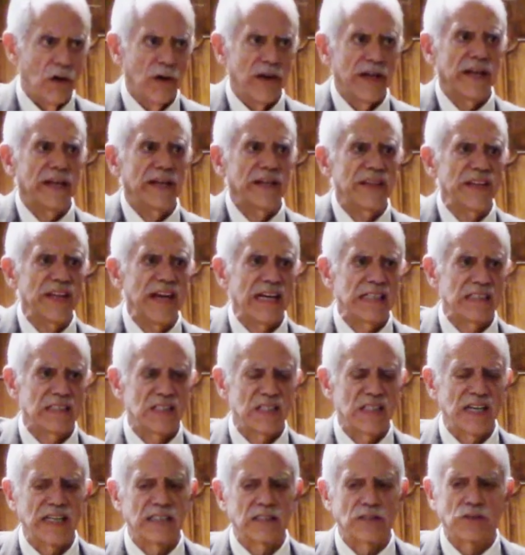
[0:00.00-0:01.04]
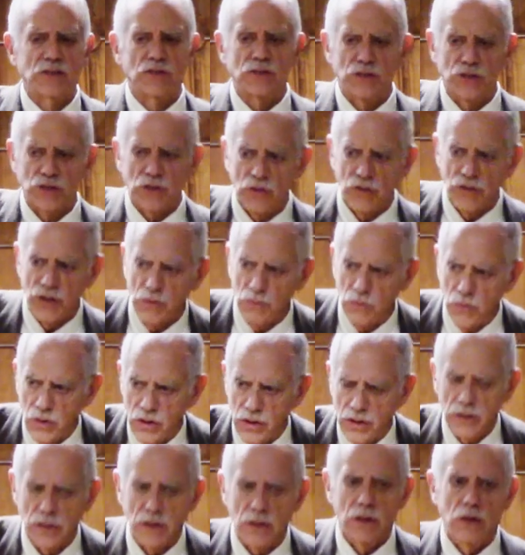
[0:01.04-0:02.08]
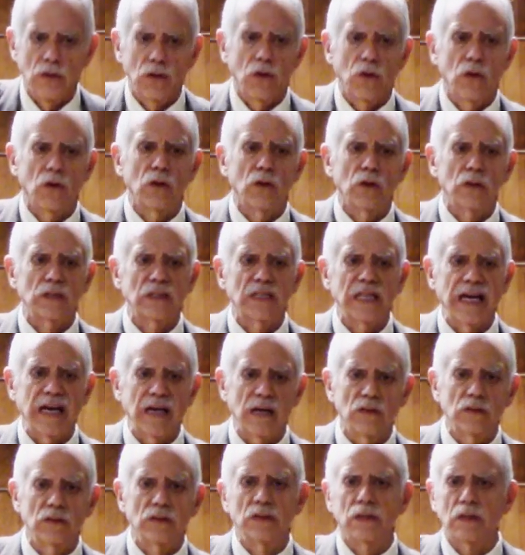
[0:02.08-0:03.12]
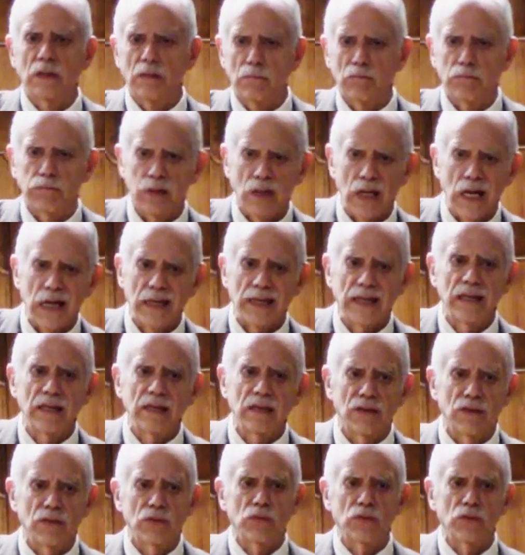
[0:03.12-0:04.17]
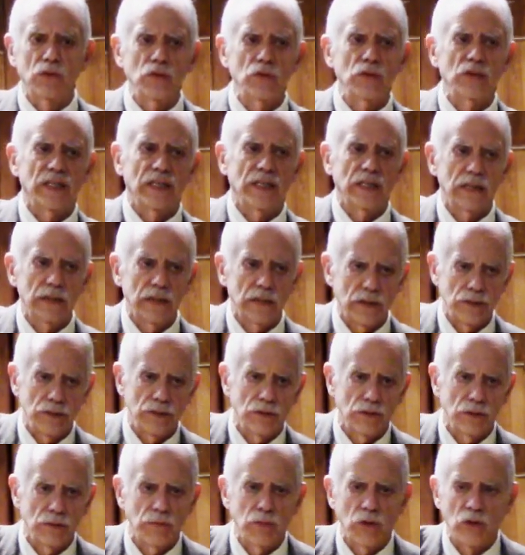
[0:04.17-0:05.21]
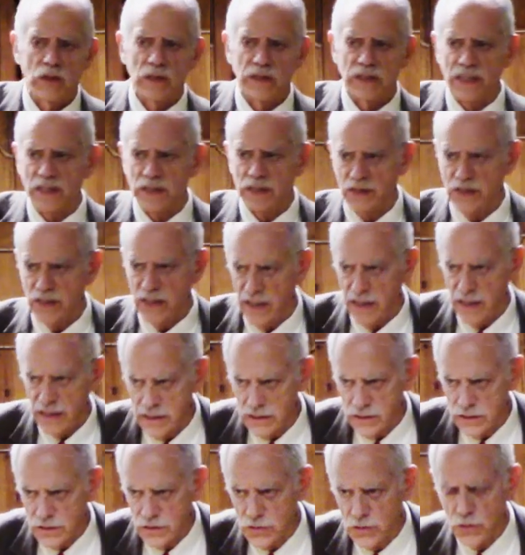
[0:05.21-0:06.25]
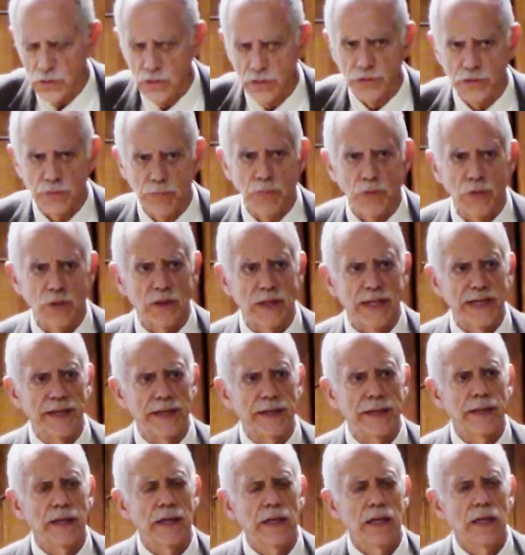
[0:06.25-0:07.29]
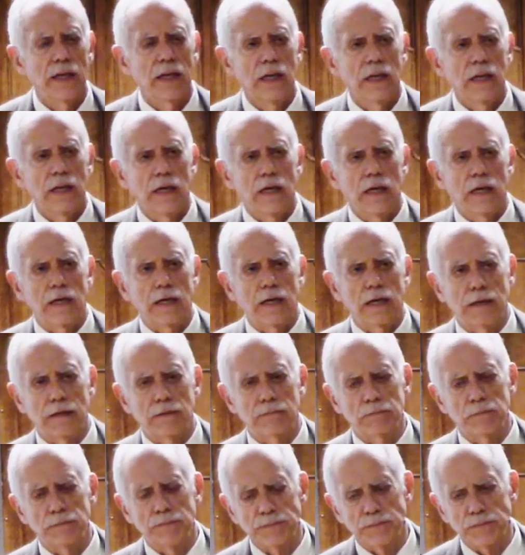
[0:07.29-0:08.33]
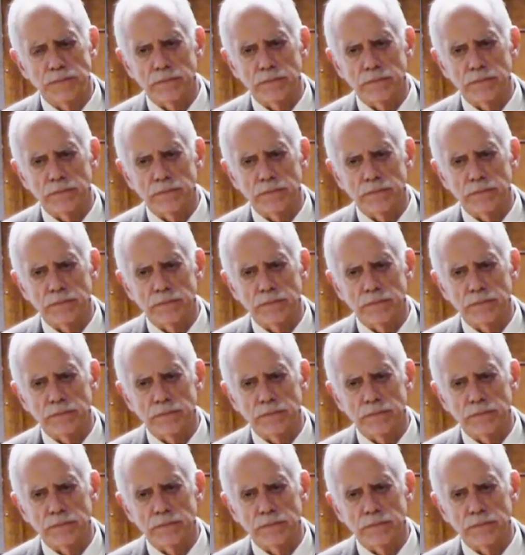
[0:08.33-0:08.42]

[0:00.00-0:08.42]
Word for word: in that sector so they weren't all down blocking the route into the Baltics and towards Berlin. Um,